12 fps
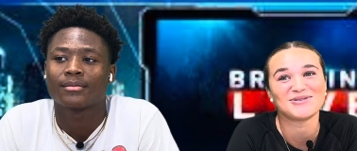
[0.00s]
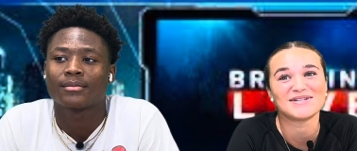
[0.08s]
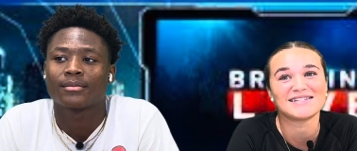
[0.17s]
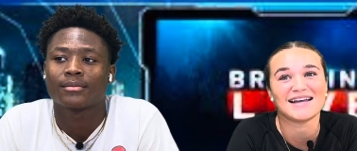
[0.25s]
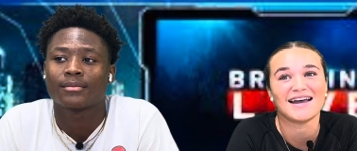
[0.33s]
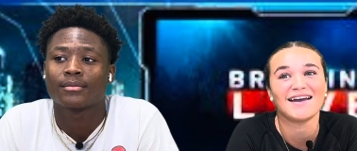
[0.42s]

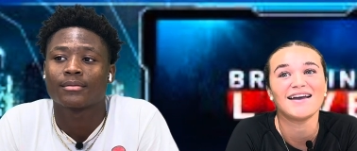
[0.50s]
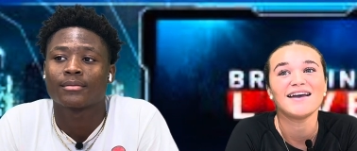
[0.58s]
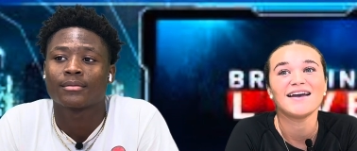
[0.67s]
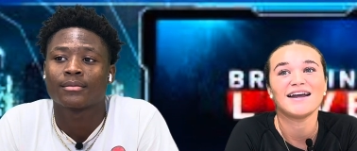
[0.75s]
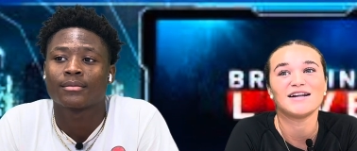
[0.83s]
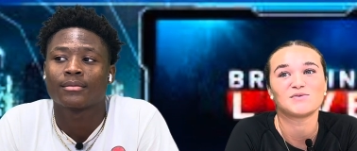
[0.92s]
Speaker 1: USA
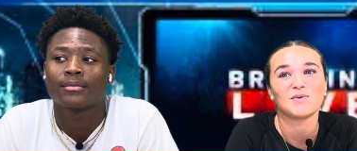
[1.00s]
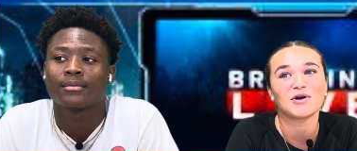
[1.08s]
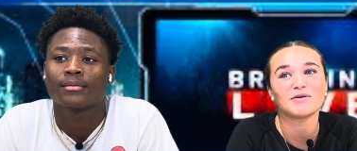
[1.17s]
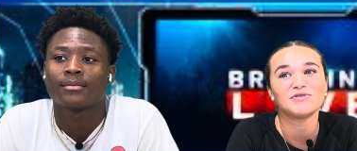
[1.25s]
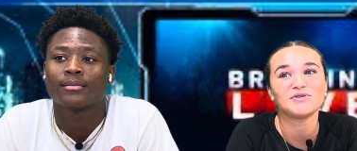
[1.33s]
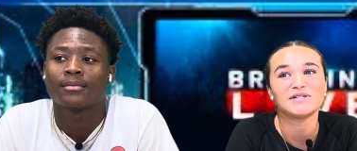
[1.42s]
and is
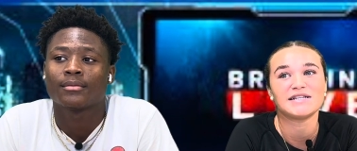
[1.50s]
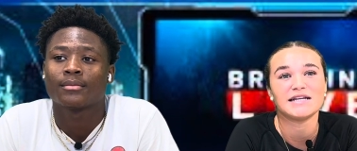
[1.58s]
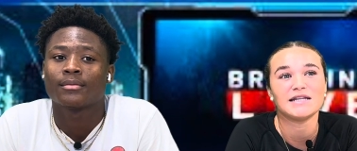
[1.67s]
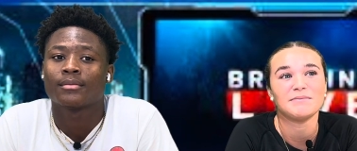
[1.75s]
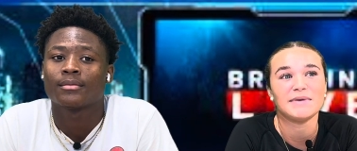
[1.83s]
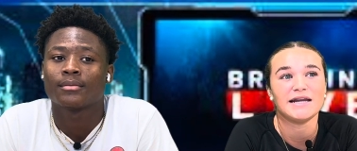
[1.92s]
welcome to
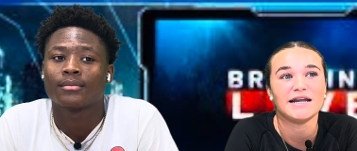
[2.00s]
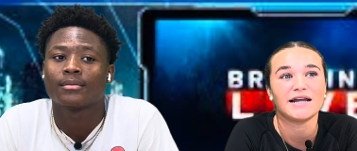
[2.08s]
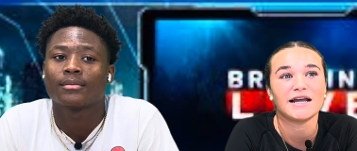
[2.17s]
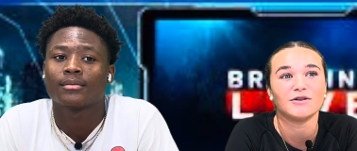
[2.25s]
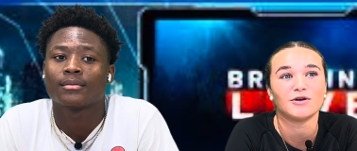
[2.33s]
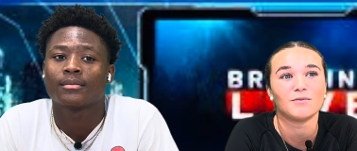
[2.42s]
attend the
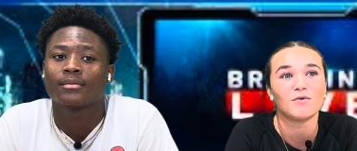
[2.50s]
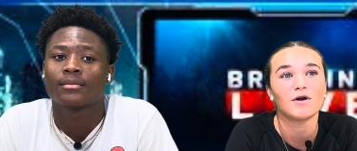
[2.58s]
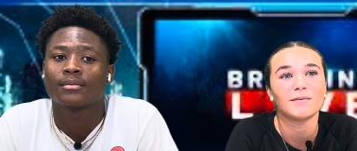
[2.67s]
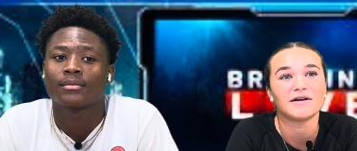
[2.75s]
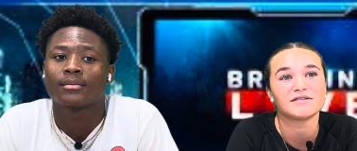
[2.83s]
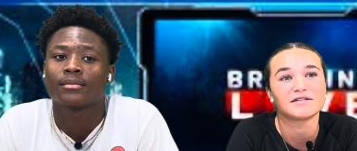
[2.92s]
meeting and learn
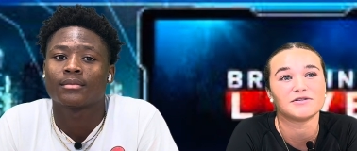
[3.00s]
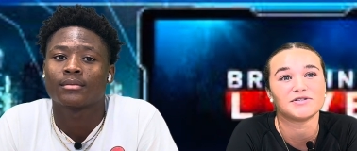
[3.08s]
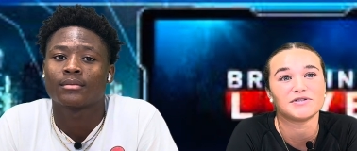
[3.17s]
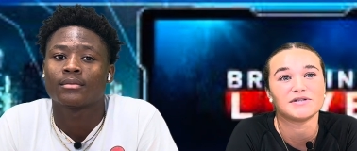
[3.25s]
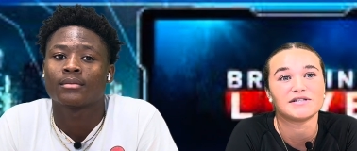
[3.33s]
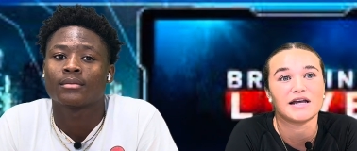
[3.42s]
more about
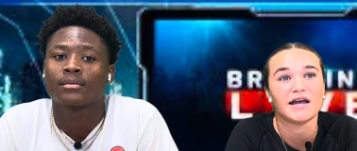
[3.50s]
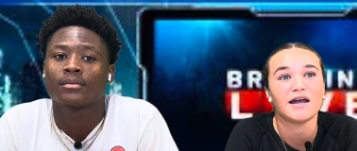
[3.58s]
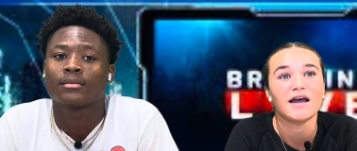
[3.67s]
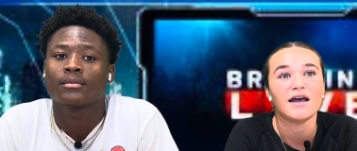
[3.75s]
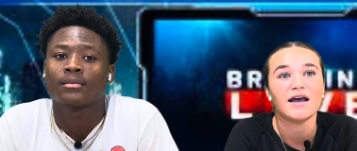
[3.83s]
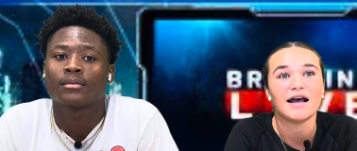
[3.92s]
Skills USA
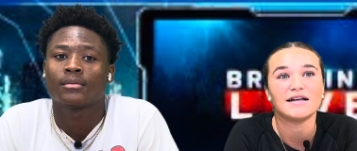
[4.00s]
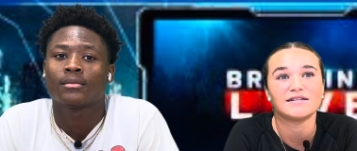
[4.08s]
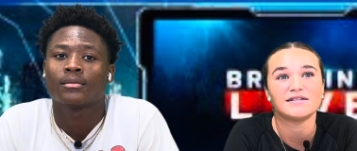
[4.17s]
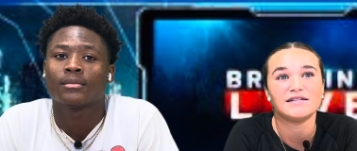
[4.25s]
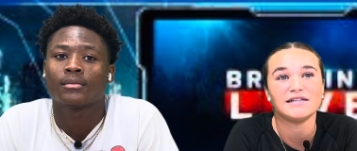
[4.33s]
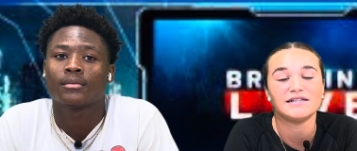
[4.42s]
as
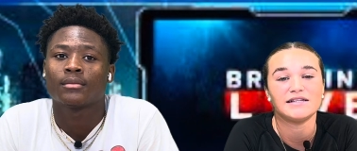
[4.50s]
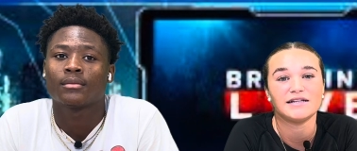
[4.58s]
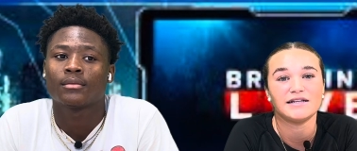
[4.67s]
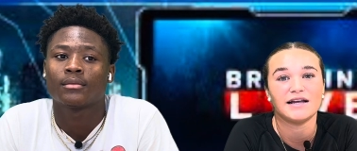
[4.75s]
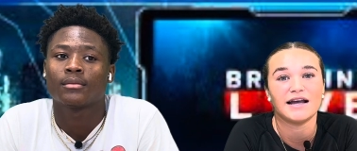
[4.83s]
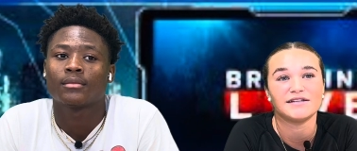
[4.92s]
a
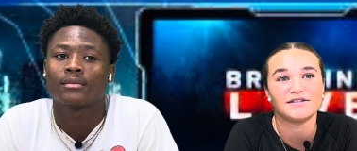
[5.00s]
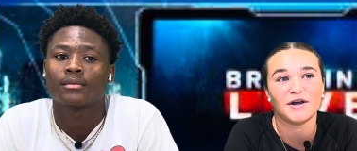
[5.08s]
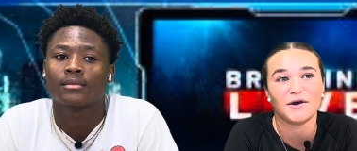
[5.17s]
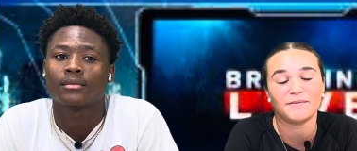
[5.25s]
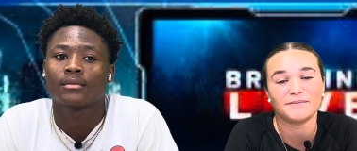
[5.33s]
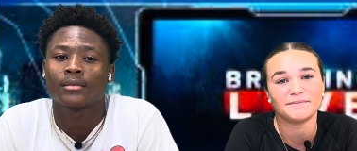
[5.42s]

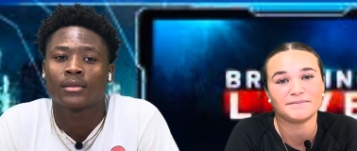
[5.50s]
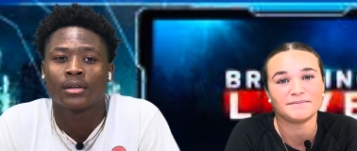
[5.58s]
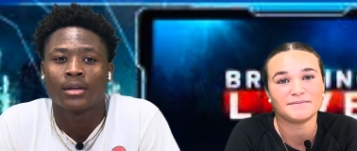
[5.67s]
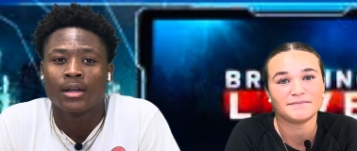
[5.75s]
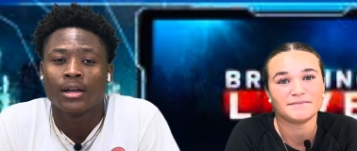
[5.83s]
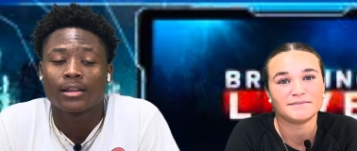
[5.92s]
CTSO.
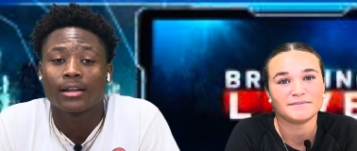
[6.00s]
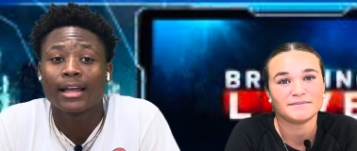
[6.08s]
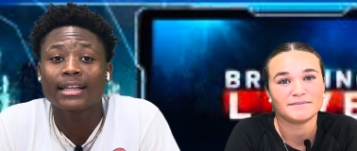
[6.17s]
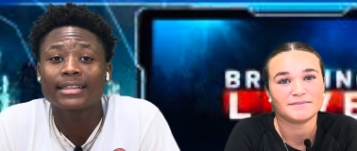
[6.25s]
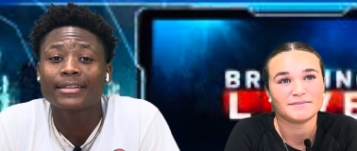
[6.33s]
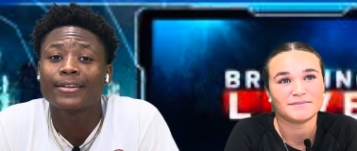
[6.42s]
Speaker 2: The
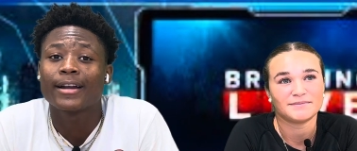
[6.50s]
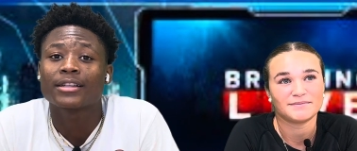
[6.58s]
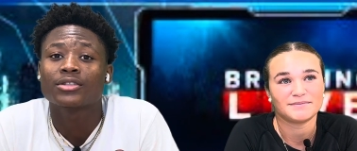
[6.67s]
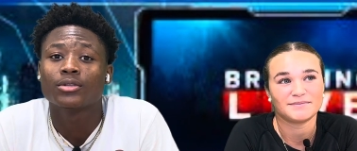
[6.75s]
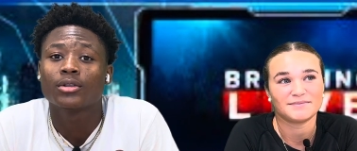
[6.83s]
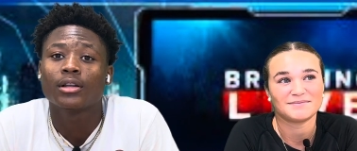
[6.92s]
next
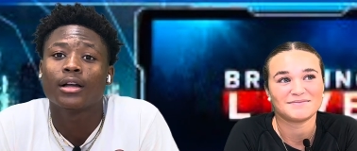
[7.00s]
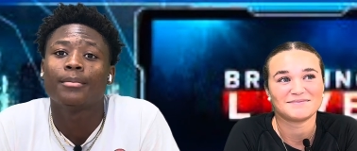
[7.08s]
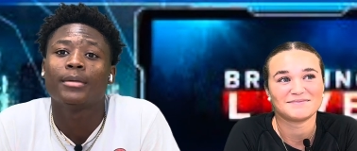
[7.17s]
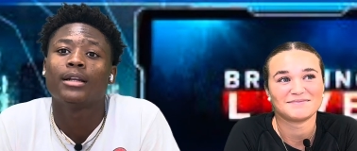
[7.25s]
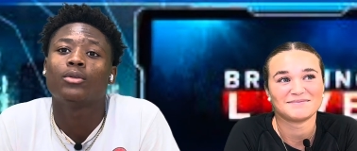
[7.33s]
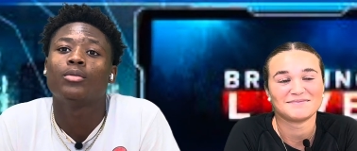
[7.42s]
International Club
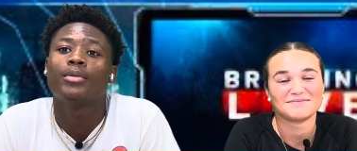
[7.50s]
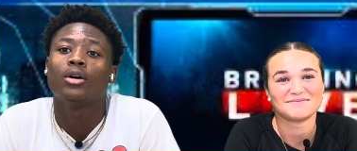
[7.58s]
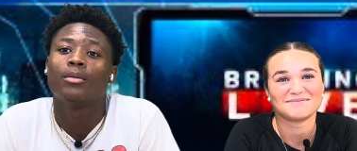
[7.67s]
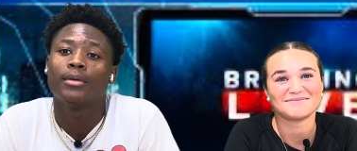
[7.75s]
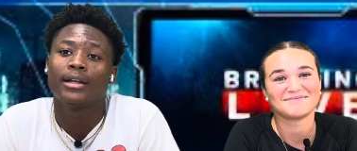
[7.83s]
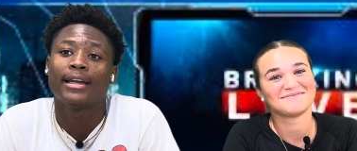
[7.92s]
meeting will be
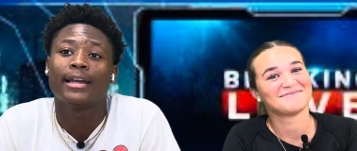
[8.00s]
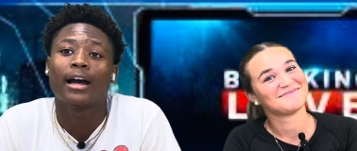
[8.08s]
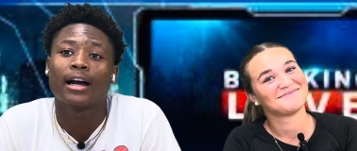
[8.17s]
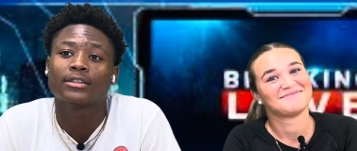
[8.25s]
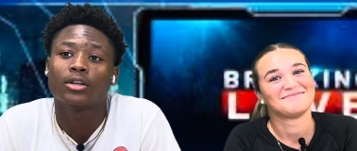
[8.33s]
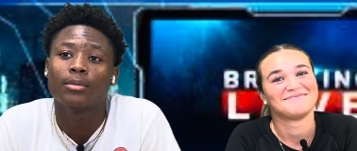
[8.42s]
on Monday,
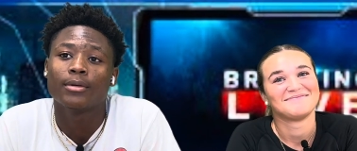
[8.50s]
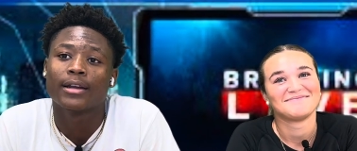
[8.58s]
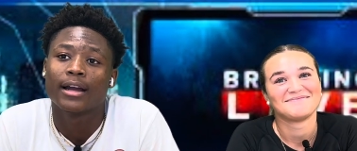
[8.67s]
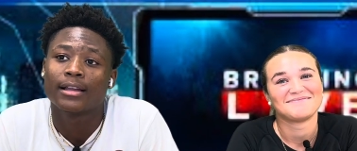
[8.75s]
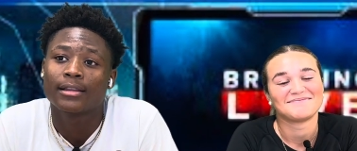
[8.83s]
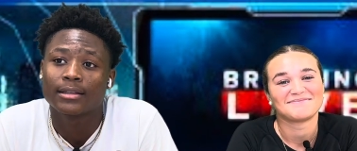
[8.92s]
October
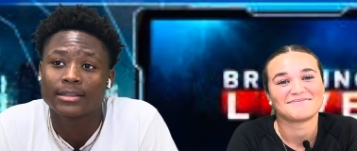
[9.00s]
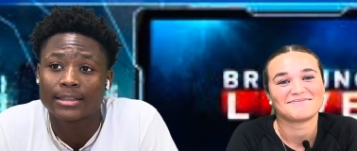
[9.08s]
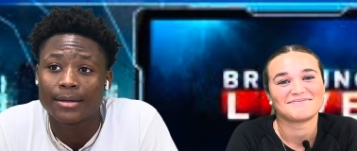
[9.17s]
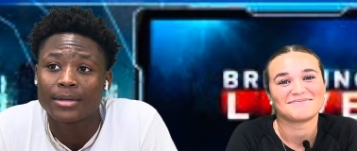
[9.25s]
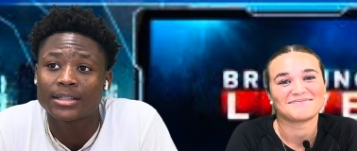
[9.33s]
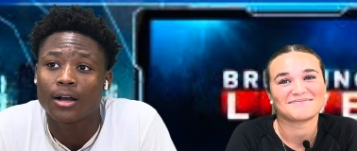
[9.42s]
9th.
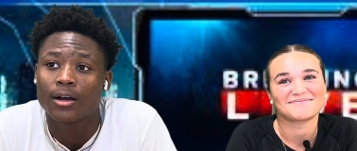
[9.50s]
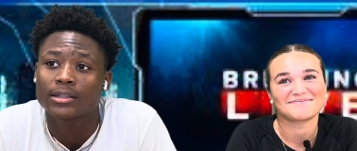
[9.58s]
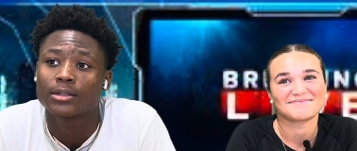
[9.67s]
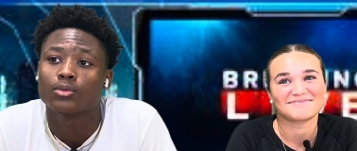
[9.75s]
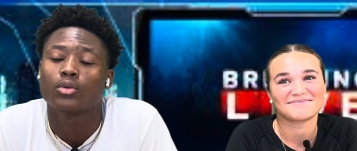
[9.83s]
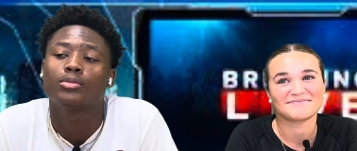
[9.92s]
See Ms.
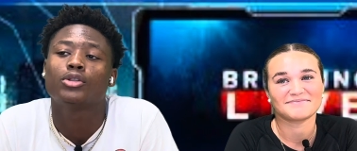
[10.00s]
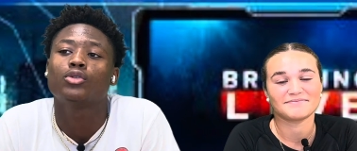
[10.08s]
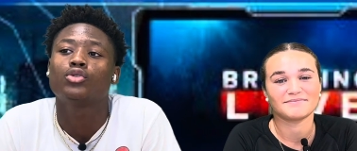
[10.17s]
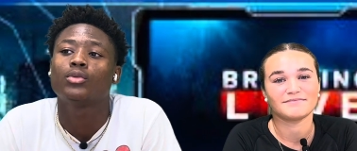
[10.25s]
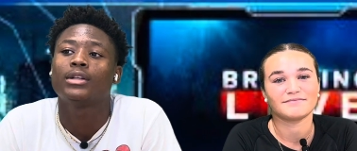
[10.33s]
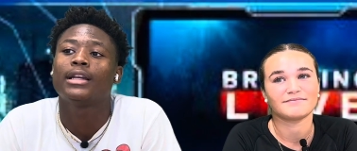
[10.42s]
Hawks in room
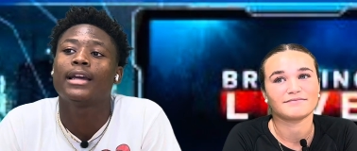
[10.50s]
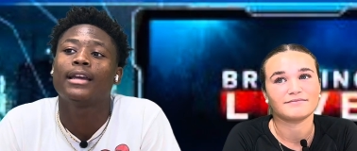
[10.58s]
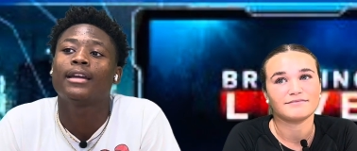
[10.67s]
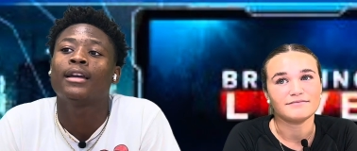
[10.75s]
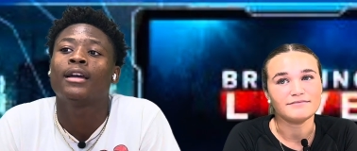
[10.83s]
228,